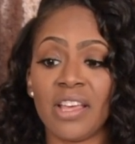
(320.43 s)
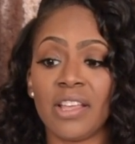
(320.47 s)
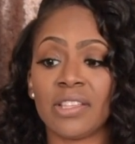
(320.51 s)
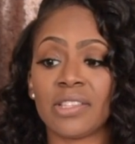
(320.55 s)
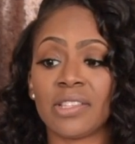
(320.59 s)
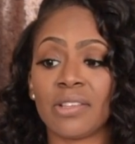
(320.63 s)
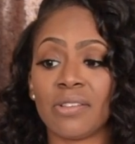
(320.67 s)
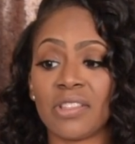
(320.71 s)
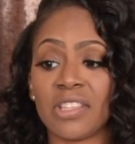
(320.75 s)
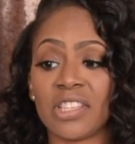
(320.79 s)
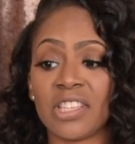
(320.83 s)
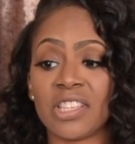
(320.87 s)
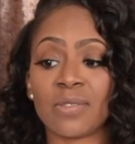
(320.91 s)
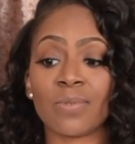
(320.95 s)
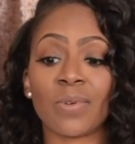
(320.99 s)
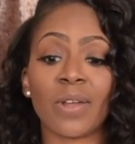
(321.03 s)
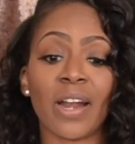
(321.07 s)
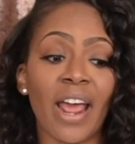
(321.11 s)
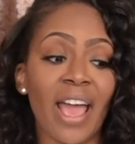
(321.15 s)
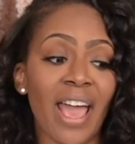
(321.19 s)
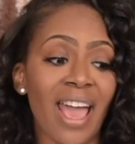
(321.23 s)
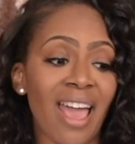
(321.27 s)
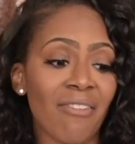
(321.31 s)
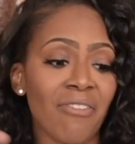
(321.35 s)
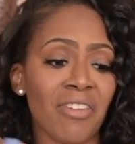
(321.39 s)
So this is what I
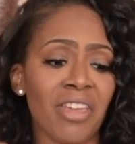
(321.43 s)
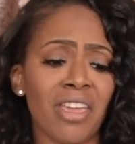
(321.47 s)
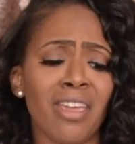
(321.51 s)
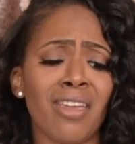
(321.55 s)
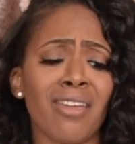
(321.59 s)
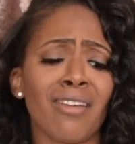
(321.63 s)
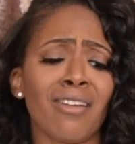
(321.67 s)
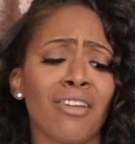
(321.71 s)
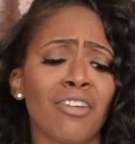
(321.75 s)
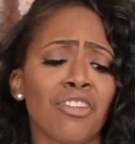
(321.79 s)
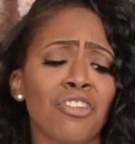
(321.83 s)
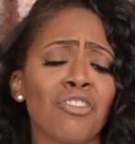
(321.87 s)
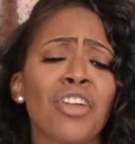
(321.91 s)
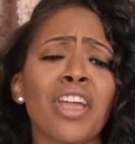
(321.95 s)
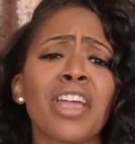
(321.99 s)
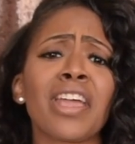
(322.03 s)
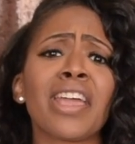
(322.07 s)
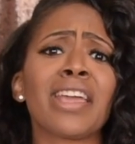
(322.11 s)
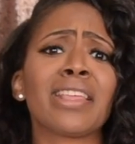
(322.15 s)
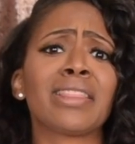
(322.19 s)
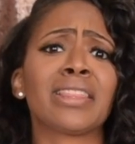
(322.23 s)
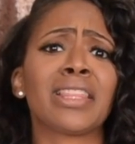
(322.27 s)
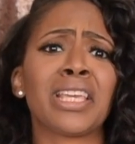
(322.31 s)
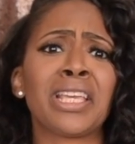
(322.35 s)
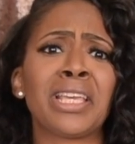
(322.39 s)
have here. You can
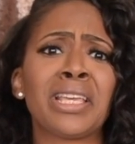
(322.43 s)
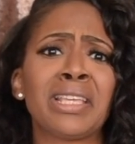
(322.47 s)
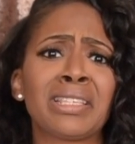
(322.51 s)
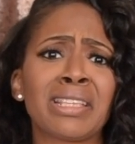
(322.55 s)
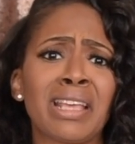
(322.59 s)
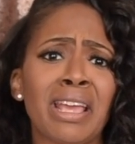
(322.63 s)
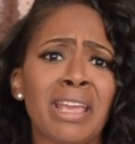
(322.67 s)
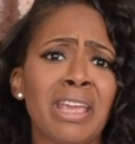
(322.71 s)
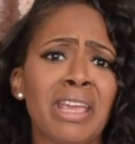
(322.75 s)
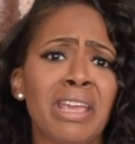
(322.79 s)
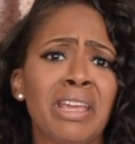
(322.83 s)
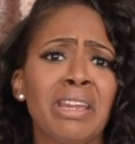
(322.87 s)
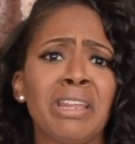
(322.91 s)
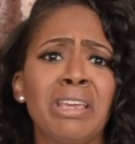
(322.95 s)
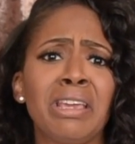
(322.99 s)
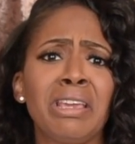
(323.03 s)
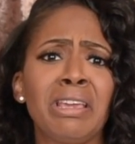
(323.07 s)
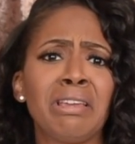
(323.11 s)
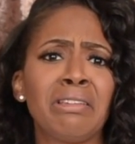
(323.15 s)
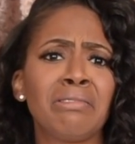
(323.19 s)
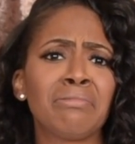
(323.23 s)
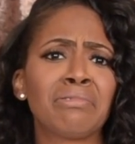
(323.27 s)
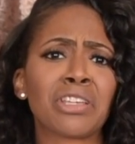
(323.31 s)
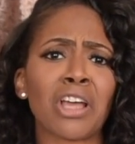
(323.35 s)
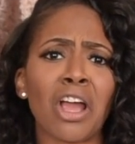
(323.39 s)
get these at
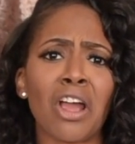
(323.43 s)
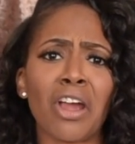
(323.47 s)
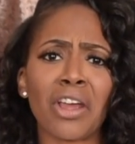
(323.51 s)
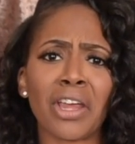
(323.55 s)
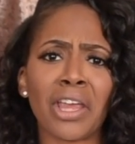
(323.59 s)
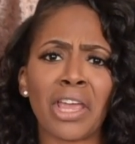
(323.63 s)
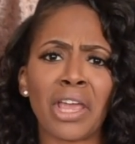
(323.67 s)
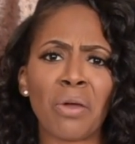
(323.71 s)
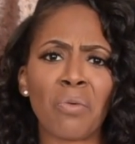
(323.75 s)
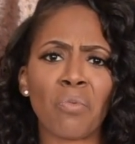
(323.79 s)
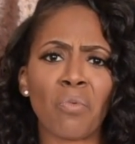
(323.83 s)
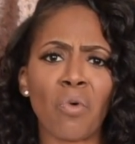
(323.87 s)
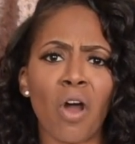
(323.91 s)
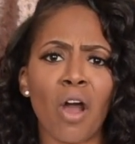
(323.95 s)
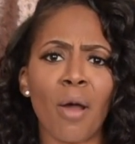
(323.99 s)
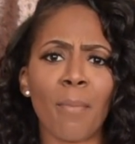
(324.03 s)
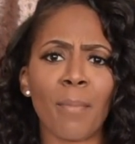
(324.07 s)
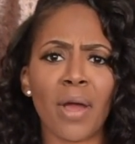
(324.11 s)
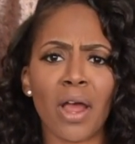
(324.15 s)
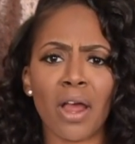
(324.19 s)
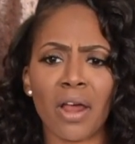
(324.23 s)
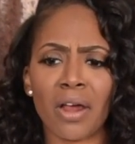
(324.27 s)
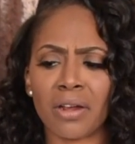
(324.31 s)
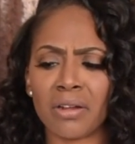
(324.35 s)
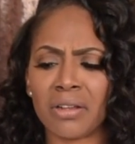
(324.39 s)
any Target,
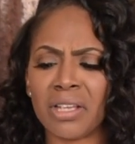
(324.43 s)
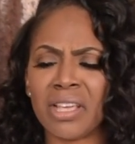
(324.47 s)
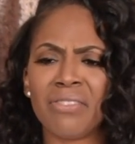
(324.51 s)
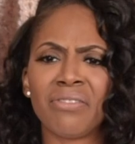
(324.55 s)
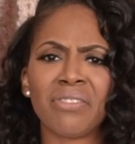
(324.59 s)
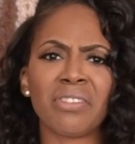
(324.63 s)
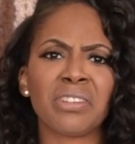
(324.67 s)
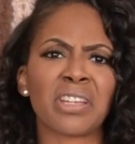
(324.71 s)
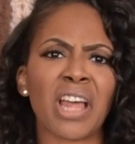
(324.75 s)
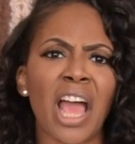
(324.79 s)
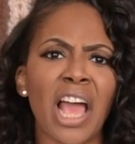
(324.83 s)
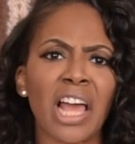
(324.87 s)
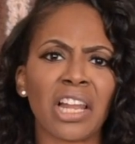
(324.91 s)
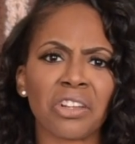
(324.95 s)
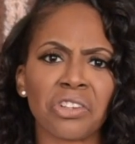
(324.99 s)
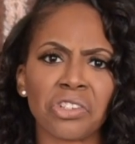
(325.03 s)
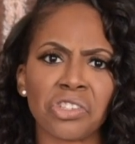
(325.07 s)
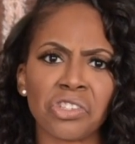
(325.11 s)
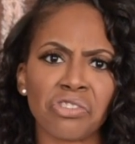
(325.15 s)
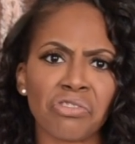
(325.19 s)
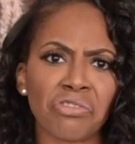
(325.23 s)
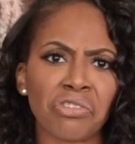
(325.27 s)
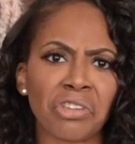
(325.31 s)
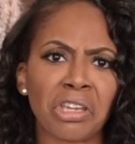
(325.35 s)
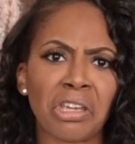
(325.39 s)
Walmart, even Dollar
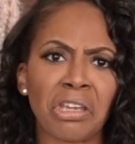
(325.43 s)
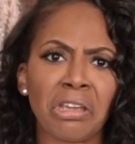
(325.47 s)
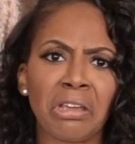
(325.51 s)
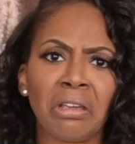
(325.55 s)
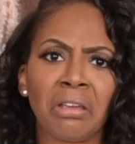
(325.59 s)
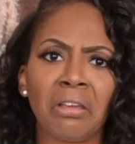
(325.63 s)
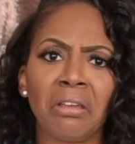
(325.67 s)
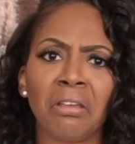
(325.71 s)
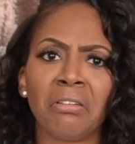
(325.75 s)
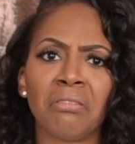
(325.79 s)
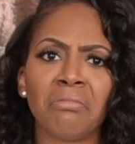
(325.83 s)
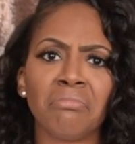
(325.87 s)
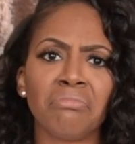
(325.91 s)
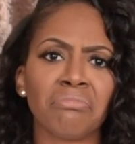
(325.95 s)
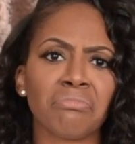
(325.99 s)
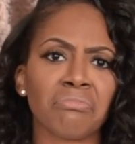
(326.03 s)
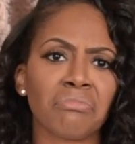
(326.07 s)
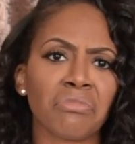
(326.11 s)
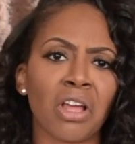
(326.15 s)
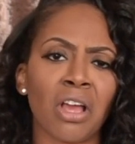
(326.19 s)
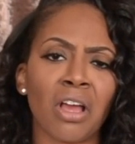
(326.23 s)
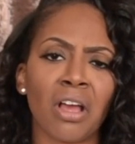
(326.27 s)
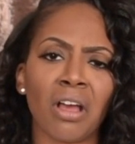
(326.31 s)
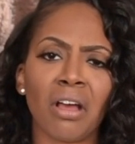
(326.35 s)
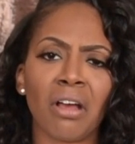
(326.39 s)
Tree,
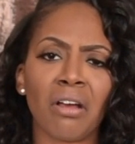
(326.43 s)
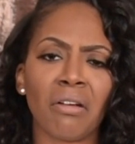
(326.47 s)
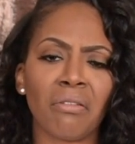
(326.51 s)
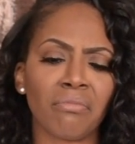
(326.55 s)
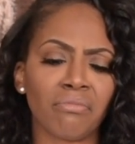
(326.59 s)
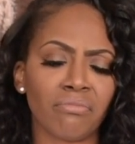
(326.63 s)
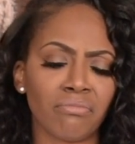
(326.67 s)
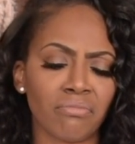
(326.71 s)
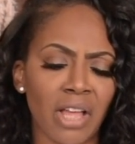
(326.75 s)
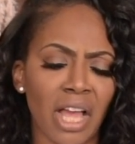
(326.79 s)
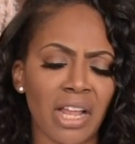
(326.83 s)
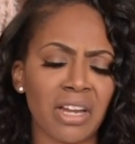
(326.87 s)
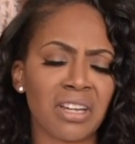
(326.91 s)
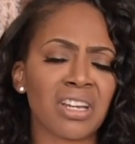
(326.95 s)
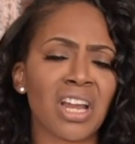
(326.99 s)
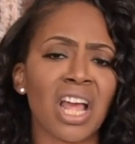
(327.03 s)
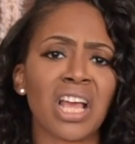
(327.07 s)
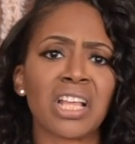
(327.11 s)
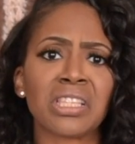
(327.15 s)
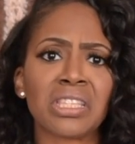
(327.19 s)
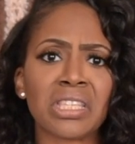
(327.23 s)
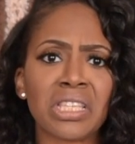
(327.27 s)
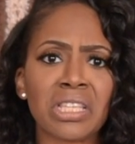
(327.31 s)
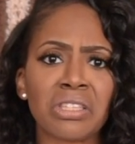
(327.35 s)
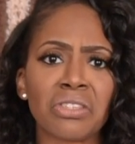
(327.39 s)

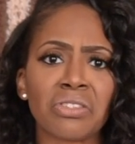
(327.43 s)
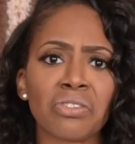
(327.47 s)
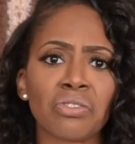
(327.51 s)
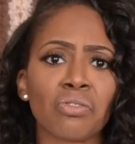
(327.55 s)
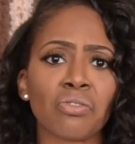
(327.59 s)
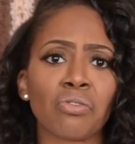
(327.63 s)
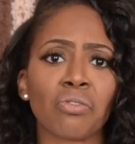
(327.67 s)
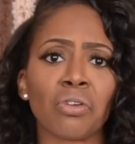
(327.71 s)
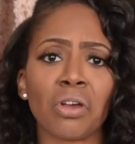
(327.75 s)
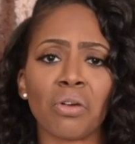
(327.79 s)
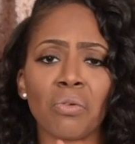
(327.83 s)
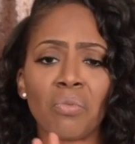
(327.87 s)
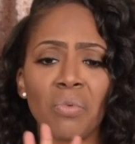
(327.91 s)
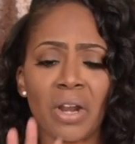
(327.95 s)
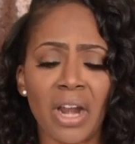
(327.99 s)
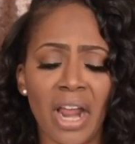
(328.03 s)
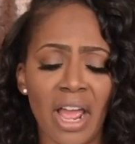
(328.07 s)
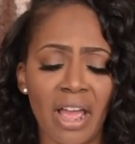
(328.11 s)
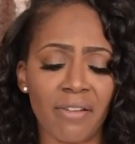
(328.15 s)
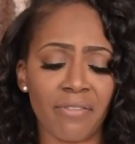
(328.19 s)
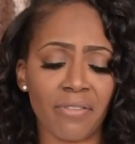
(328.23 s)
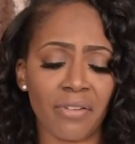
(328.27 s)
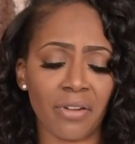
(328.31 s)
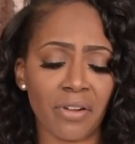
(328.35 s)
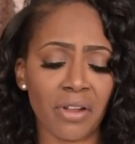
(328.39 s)
99-cent store,
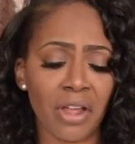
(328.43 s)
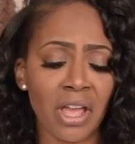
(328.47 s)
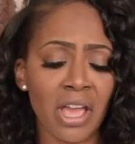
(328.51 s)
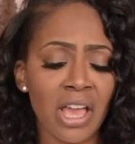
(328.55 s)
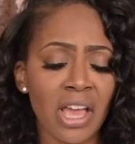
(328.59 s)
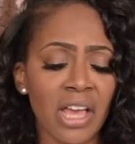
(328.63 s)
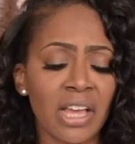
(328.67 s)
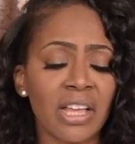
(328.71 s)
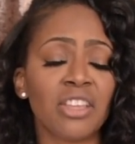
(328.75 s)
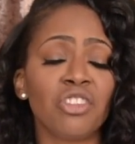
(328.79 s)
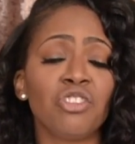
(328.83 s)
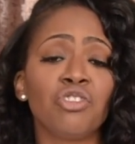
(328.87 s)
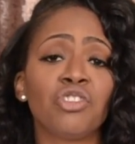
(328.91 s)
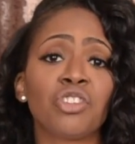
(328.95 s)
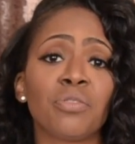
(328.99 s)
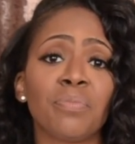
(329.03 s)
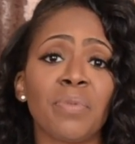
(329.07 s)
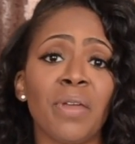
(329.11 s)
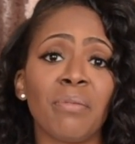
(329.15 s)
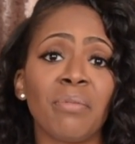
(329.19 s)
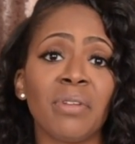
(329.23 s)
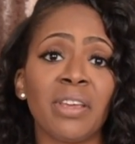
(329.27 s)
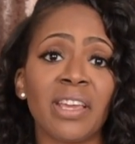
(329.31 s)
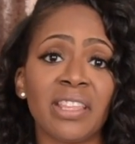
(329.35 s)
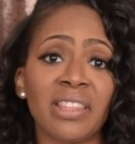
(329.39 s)
whatever. You should be
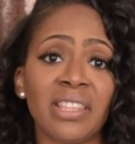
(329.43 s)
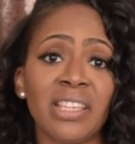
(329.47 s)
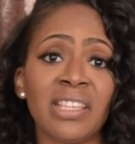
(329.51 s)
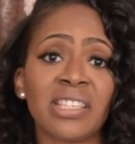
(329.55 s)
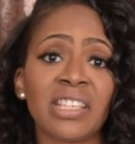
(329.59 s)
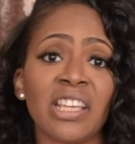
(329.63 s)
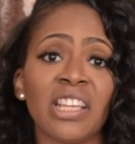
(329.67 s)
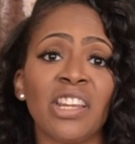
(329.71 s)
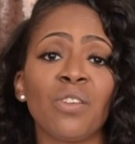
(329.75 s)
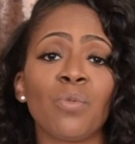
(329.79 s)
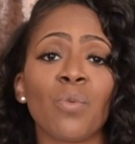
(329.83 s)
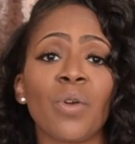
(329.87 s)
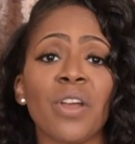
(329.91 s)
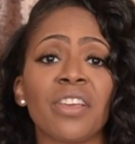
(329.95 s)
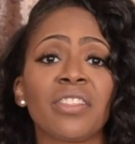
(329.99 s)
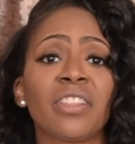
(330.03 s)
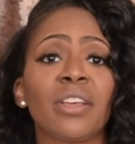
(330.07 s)
able to get these anywhere.